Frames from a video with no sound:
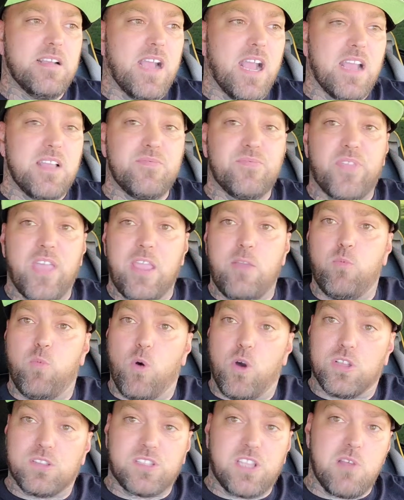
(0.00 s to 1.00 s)
and they
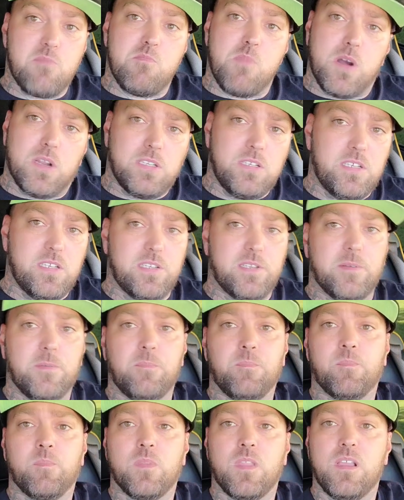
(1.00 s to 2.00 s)
want their money.
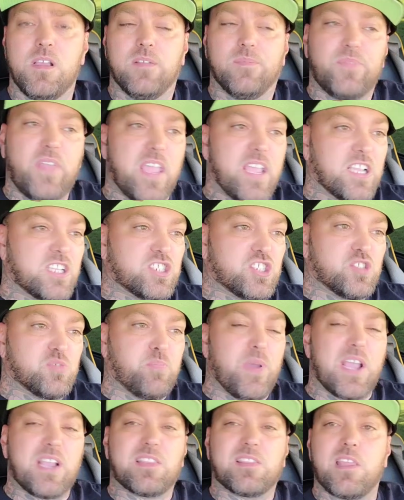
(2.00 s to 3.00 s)
They
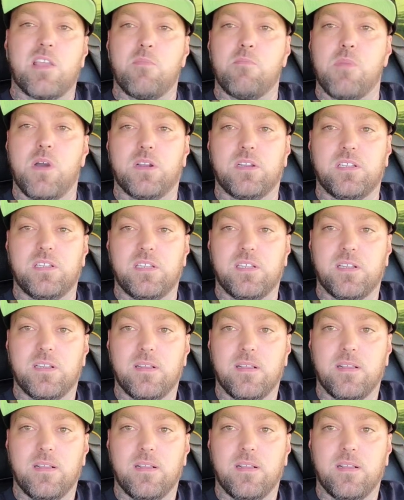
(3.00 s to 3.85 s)
expect their money.